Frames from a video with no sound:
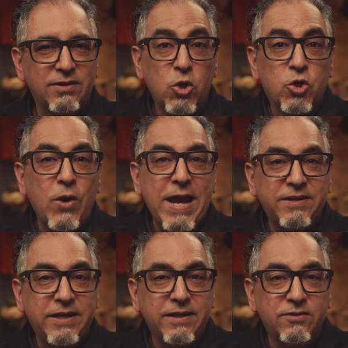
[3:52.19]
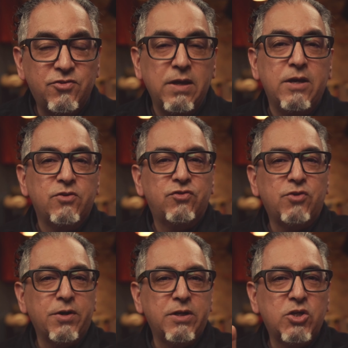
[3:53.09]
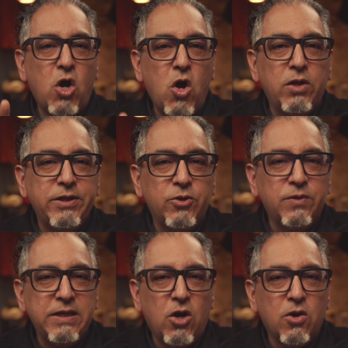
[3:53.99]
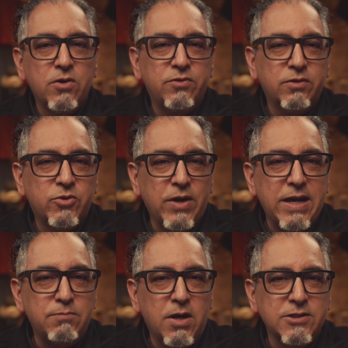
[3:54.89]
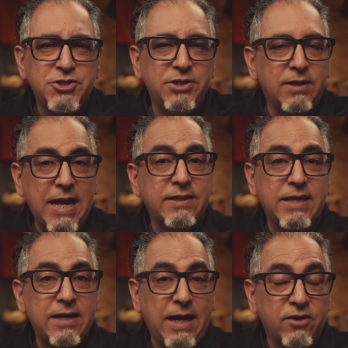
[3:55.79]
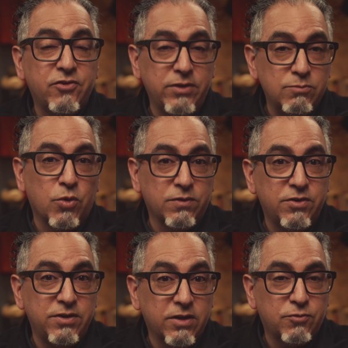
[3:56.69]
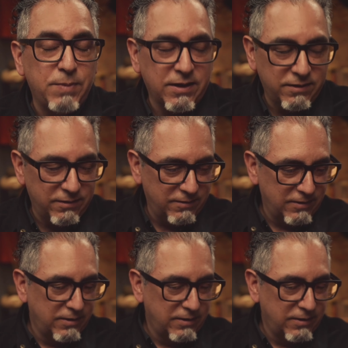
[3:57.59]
Her grandkids started calling her the art grandma. She liked that actually more than she expected.